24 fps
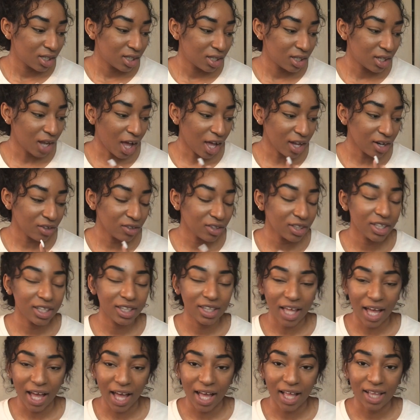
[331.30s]
not only
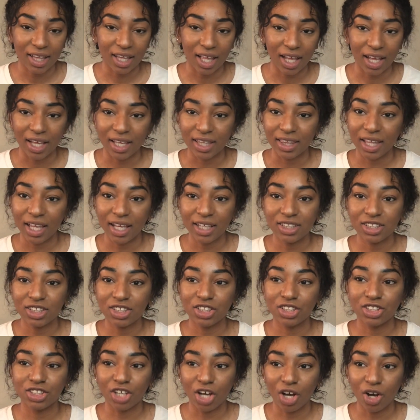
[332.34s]
that, like, they
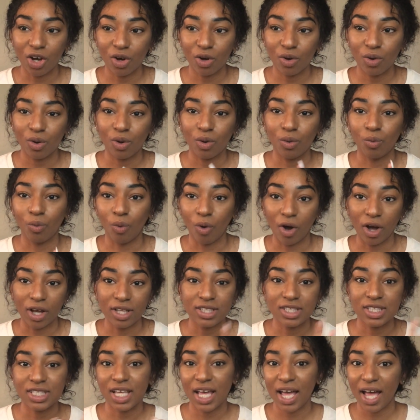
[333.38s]
just don't
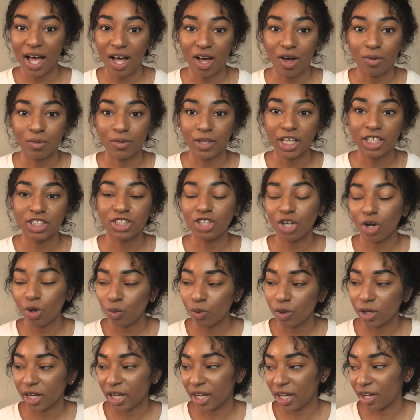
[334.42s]
want to help. They
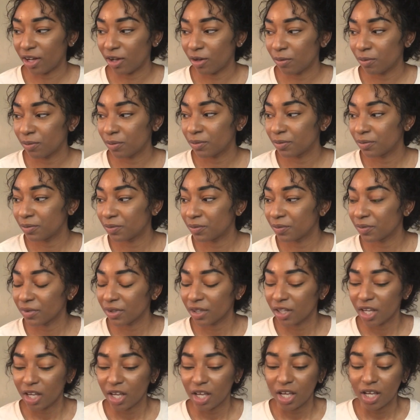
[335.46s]
don't want to help.
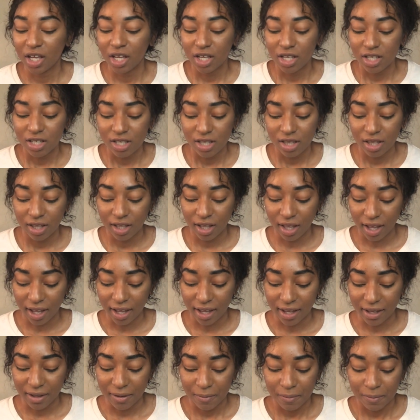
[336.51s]

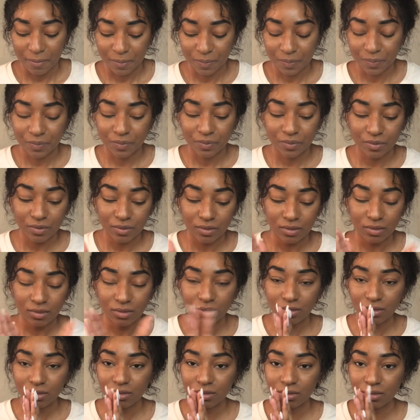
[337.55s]
Like,
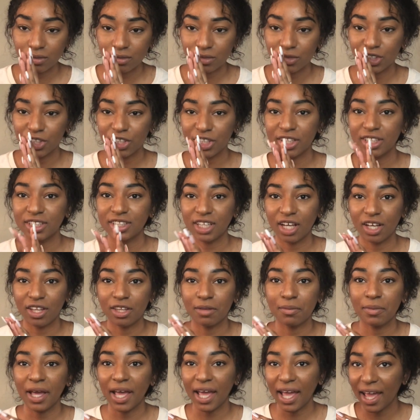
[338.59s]
you can tell
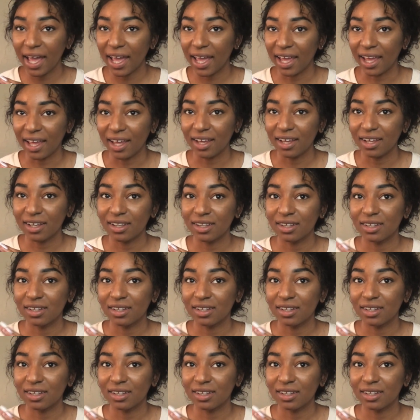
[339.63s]
them, hey,